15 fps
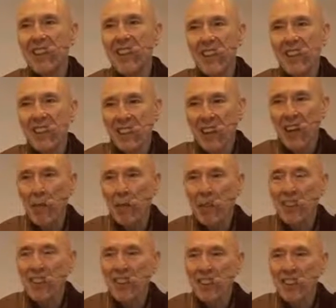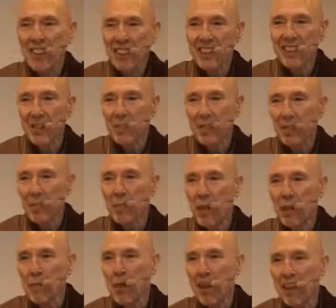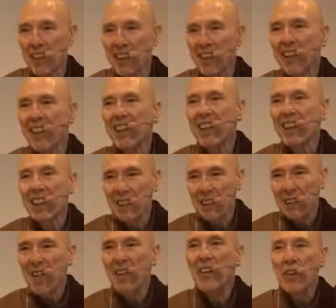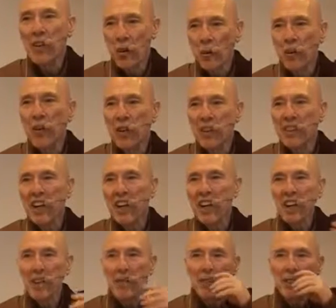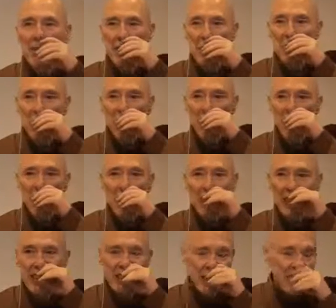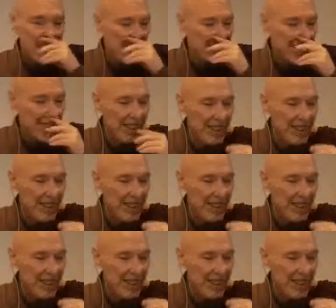And the commentary says that what's meant by in no long time is 12 years.